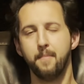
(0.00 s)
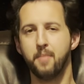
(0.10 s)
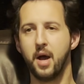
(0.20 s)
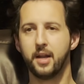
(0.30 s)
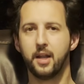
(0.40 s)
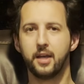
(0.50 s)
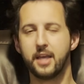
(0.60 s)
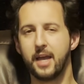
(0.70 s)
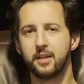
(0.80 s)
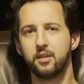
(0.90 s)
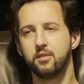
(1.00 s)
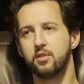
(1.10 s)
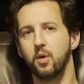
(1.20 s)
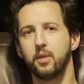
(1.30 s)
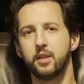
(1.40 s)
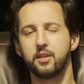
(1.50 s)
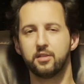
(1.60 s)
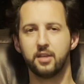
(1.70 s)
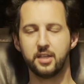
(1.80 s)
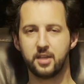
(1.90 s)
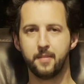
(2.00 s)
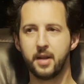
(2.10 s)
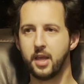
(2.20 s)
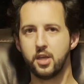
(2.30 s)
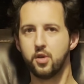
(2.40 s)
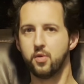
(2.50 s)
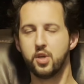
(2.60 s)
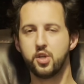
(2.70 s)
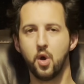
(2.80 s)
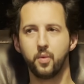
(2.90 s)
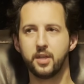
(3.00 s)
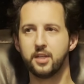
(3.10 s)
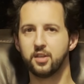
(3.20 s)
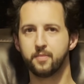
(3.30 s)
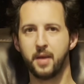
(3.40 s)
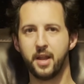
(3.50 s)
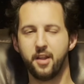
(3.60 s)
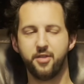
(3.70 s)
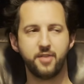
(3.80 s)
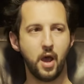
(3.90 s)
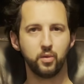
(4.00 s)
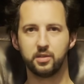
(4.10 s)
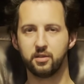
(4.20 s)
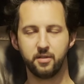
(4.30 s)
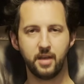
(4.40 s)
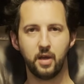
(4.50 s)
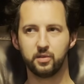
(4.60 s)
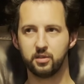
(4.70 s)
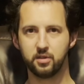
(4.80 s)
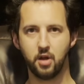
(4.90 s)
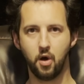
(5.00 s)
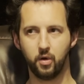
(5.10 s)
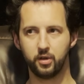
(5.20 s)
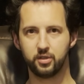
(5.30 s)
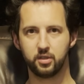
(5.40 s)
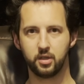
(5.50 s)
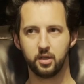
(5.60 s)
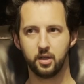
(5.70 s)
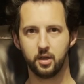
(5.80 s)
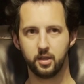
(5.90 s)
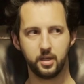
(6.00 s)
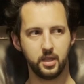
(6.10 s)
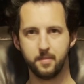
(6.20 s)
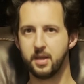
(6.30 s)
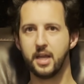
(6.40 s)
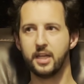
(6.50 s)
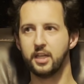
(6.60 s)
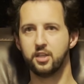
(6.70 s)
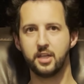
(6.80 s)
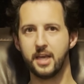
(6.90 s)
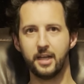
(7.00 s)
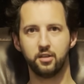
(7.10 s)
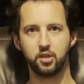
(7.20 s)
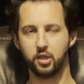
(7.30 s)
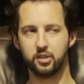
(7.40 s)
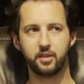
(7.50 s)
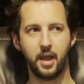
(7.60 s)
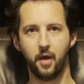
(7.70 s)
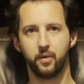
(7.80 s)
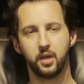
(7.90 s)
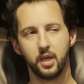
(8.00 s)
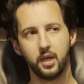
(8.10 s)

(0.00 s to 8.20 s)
But again, don't let this intimidate you. You don't need to spend thousands and thousands of dollars in the beginning to get good sound.